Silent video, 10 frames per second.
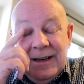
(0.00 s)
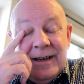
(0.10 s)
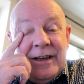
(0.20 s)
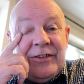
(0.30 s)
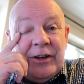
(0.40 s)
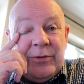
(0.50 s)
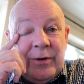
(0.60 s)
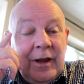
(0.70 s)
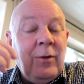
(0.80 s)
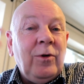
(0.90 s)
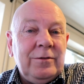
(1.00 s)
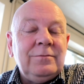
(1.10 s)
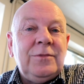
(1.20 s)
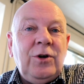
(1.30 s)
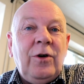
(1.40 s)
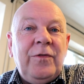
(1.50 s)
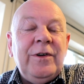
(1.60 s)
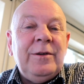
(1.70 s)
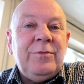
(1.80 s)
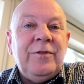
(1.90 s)
And I said to her, I want
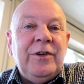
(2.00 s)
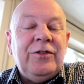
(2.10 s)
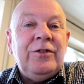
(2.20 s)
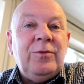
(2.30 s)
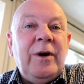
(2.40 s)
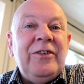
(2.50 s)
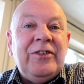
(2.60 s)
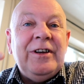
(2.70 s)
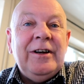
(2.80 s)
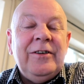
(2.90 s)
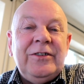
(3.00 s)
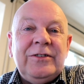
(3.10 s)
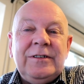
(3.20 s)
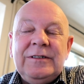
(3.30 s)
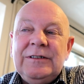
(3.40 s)
coffee and provisions. Where's the nearest